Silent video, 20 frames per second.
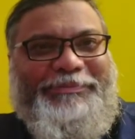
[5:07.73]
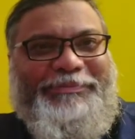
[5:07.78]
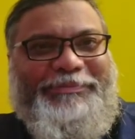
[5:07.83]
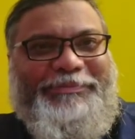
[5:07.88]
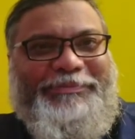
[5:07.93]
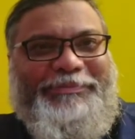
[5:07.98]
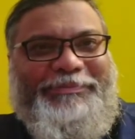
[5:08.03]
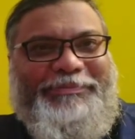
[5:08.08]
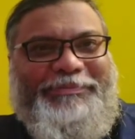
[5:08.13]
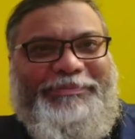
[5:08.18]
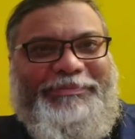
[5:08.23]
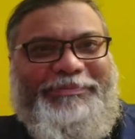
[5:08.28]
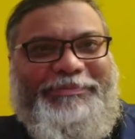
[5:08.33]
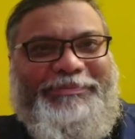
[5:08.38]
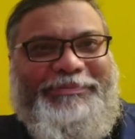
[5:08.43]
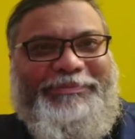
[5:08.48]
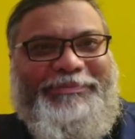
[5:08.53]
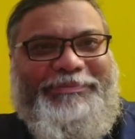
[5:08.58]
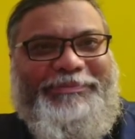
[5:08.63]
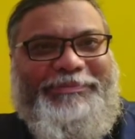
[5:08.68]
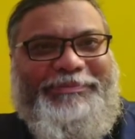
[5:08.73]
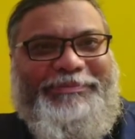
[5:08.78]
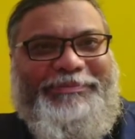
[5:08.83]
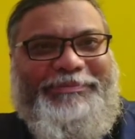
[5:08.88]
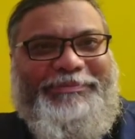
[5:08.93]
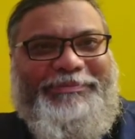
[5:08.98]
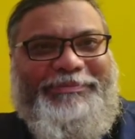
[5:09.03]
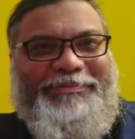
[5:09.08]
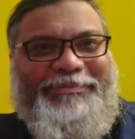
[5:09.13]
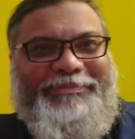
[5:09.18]

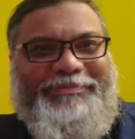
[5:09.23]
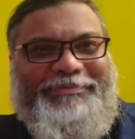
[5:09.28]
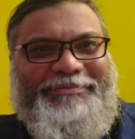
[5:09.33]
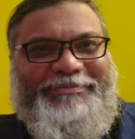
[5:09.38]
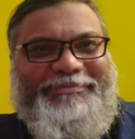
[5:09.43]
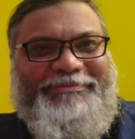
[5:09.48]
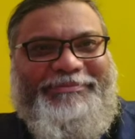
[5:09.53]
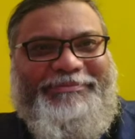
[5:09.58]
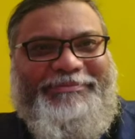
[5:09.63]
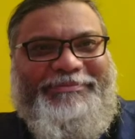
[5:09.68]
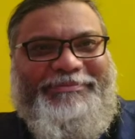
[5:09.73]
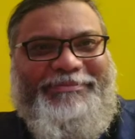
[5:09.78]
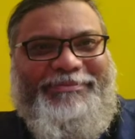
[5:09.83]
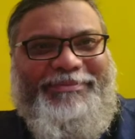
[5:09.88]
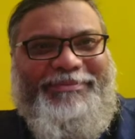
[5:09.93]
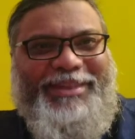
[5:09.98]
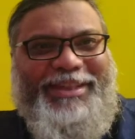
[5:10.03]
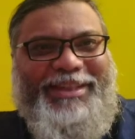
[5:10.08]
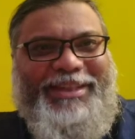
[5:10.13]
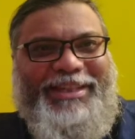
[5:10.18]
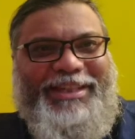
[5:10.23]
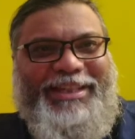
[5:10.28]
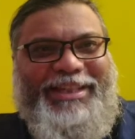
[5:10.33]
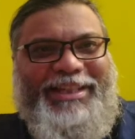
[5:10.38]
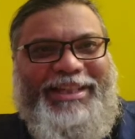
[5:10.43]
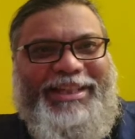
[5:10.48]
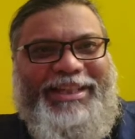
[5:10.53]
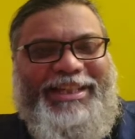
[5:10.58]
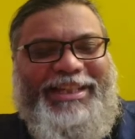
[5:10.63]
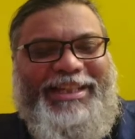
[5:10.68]

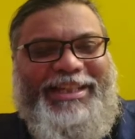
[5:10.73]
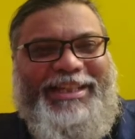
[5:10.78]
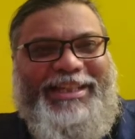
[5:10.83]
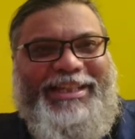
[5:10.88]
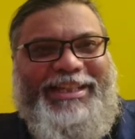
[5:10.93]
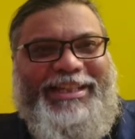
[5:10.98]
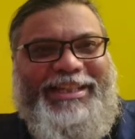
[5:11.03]
Nothing is said.